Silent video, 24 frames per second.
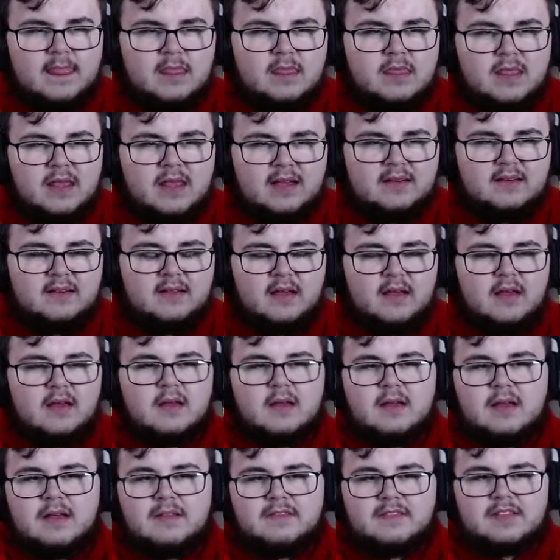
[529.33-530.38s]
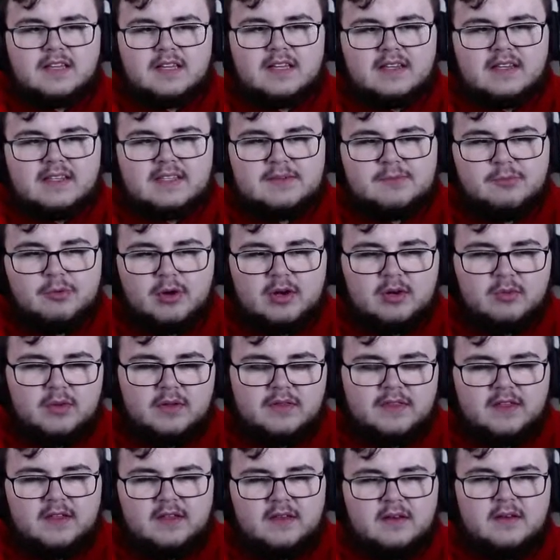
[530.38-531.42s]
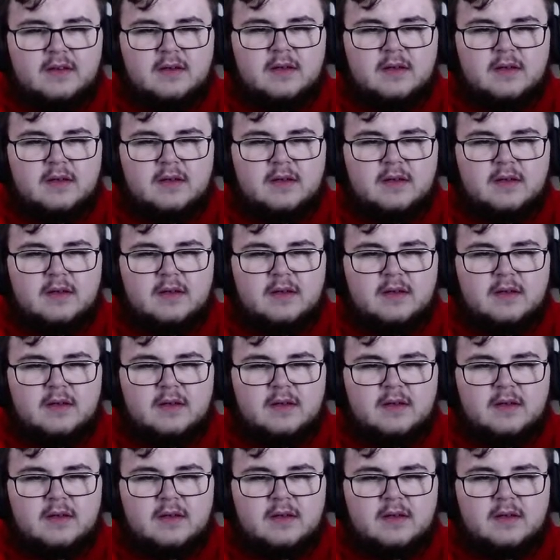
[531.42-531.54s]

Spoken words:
And I was kind of disappointed with it,